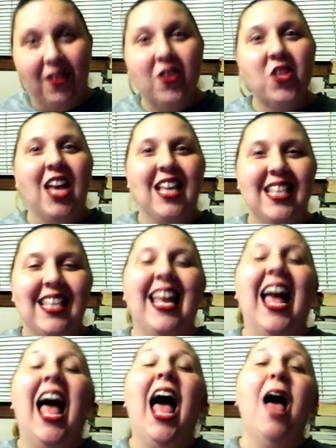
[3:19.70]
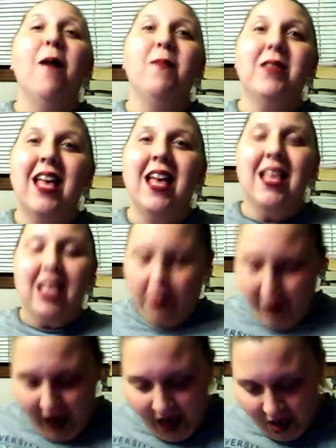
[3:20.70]
JC upset
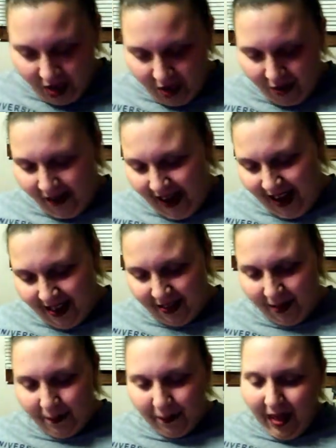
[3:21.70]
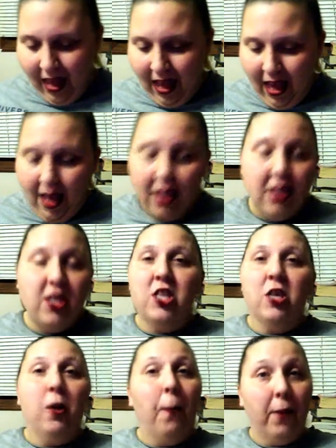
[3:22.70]
special, rather,
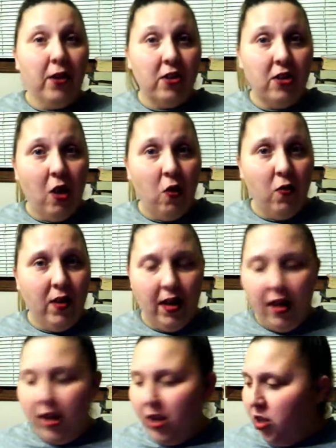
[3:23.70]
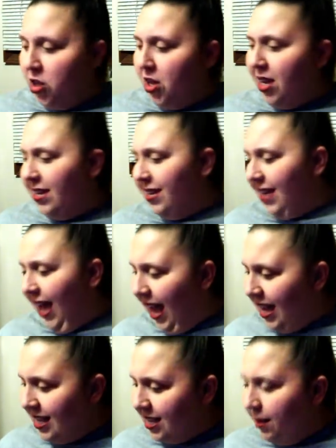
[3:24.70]
Super Stonehenge. And
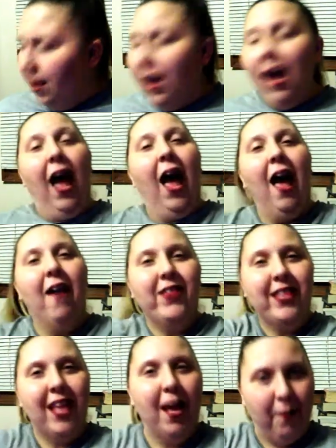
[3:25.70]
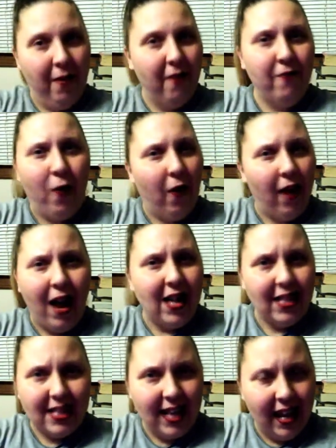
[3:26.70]
guys, I've said before,
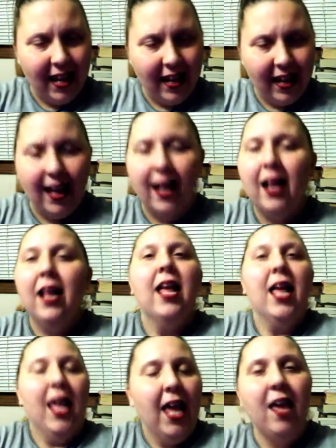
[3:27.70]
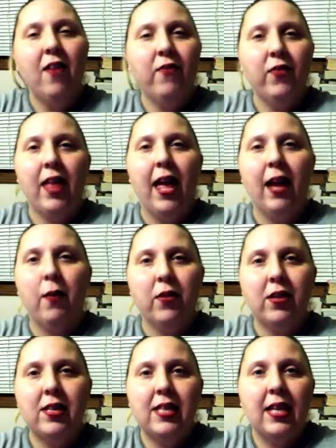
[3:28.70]
I'll say it again, if you like what
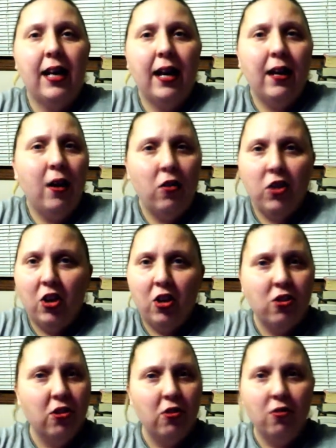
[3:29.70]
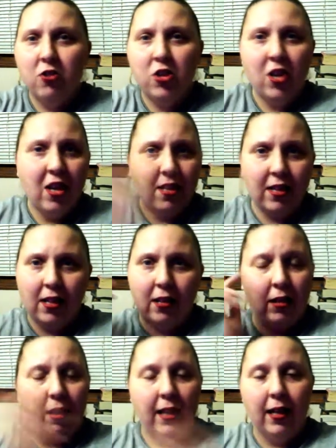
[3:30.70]
you see, and I know that you do, just
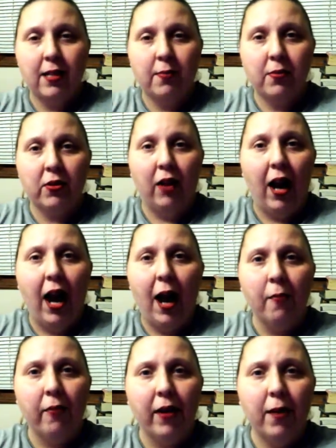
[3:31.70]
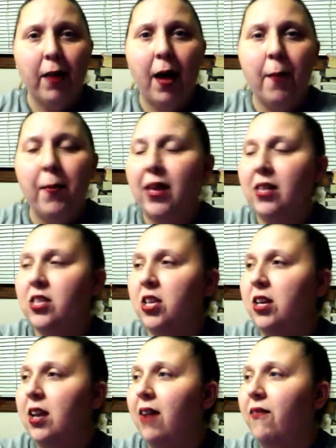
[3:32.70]
click subscribe, ring my bell so
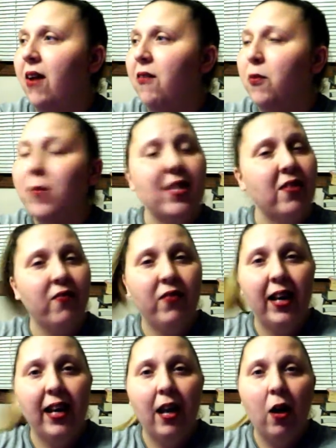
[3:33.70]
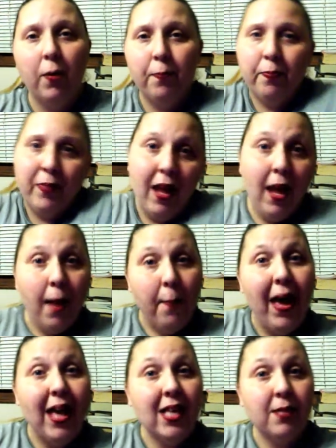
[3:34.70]
you never ever miss a video, and
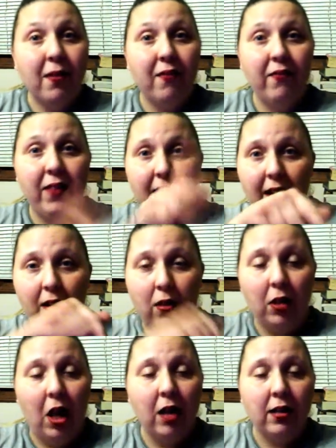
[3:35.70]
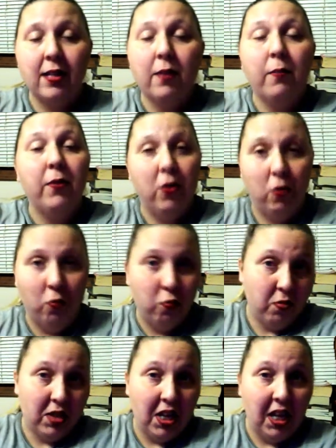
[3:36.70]
pass my video along to someone
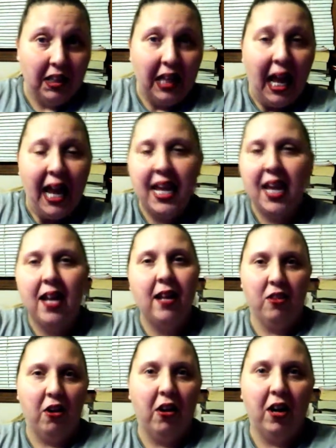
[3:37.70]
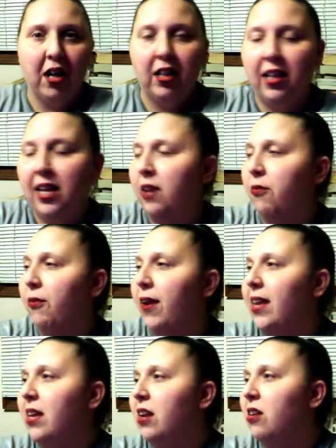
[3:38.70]
who's gonna like it, and they're gonna click and
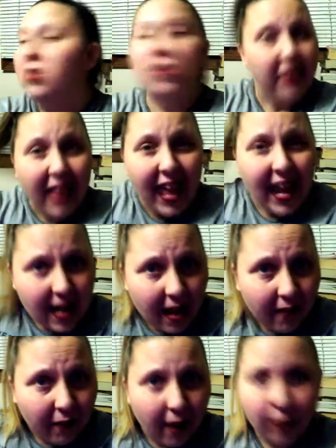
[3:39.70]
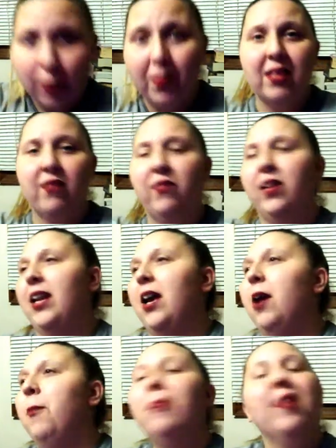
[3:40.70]
ring, you know, so they never ever miss a video.